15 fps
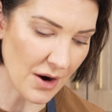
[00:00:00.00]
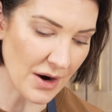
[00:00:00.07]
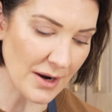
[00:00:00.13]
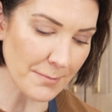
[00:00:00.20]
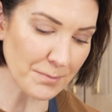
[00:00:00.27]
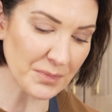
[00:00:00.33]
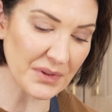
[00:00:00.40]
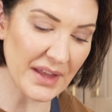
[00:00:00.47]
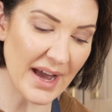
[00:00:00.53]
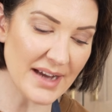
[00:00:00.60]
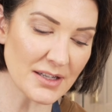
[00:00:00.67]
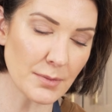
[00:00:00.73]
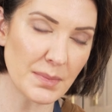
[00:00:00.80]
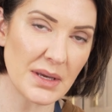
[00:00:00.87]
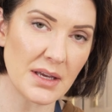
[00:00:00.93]
All right,
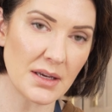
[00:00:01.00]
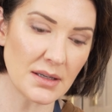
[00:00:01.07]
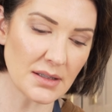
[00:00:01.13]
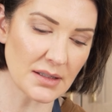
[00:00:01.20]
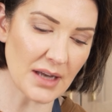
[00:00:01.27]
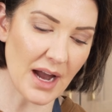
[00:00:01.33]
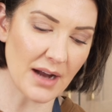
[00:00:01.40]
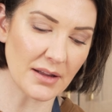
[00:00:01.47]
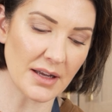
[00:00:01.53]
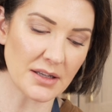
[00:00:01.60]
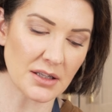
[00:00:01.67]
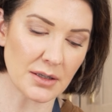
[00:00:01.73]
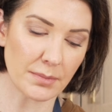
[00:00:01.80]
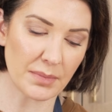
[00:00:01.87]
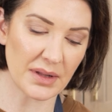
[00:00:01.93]
last piece. I like
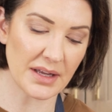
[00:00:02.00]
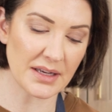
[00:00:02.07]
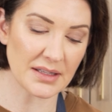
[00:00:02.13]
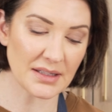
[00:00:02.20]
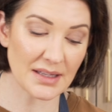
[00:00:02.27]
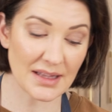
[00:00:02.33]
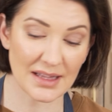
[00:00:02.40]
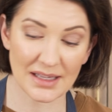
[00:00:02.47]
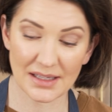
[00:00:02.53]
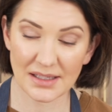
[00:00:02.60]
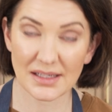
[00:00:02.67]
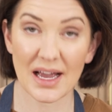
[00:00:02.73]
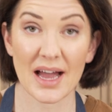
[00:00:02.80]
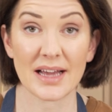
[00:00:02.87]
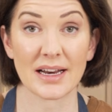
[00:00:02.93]
to place this
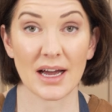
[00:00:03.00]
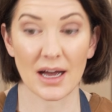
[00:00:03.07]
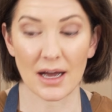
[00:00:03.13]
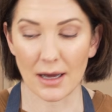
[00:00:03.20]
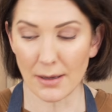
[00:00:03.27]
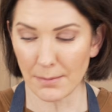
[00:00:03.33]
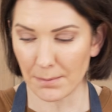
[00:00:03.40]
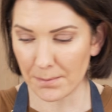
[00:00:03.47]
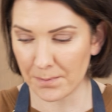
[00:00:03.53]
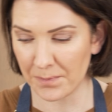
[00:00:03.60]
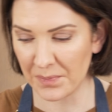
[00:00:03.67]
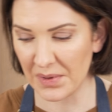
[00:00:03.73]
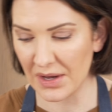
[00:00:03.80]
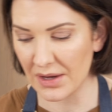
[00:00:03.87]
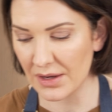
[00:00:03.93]
side up,
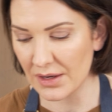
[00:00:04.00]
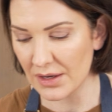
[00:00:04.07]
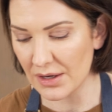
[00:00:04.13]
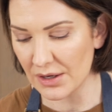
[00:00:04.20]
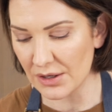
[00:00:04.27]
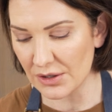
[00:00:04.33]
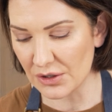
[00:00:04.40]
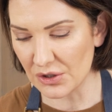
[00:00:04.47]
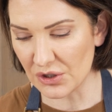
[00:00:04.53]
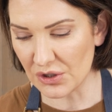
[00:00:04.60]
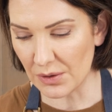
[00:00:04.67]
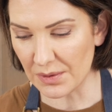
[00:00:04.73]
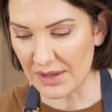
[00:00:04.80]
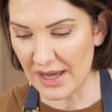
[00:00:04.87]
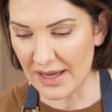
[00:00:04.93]

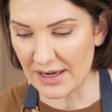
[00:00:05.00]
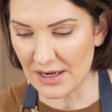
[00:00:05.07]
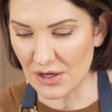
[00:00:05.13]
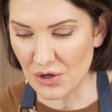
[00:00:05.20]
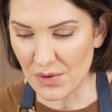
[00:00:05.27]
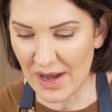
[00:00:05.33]
so then you